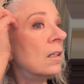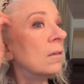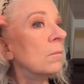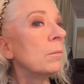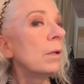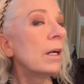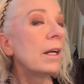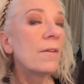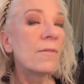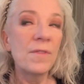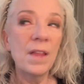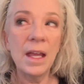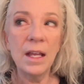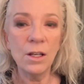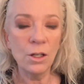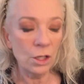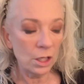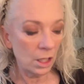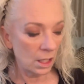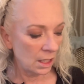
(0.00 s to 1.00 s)
But if they
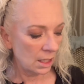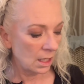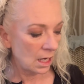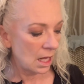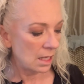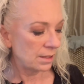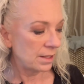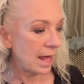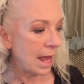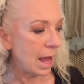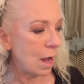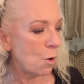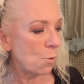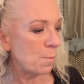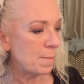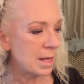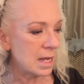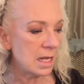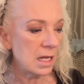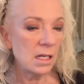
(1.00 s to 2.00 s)
couldn't allow
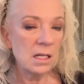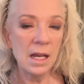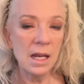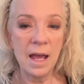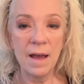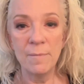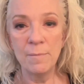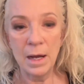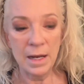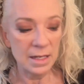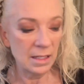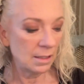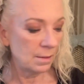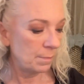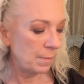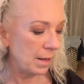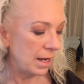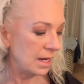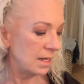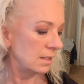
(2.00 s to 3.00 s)
me to have my
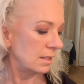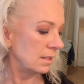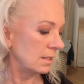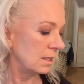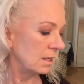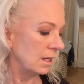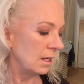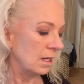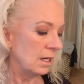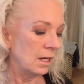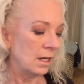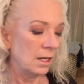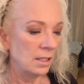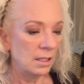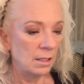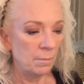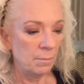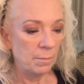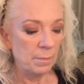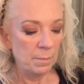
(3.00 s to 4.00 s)
space
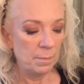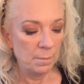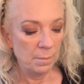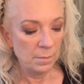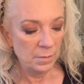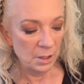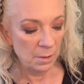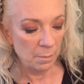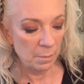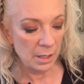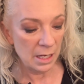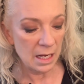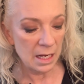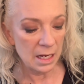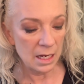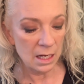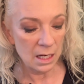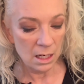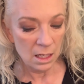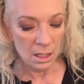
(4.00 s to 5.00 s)
to, to
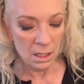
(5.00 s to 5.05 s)
be